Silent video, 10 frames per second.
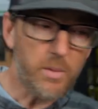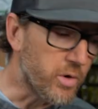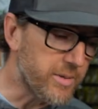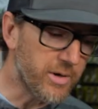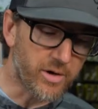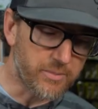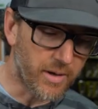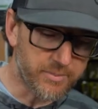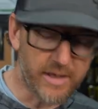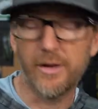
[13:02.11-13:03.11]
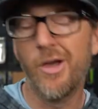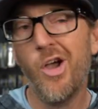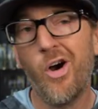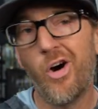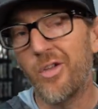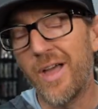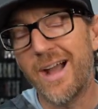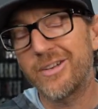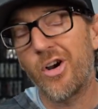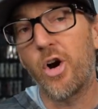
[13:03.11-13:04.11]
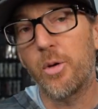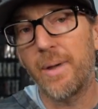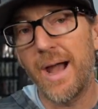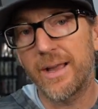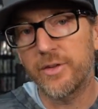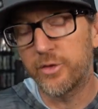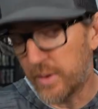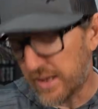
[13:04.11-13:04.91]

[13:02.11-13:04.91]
Weeby Green Pumpkin, all that are back this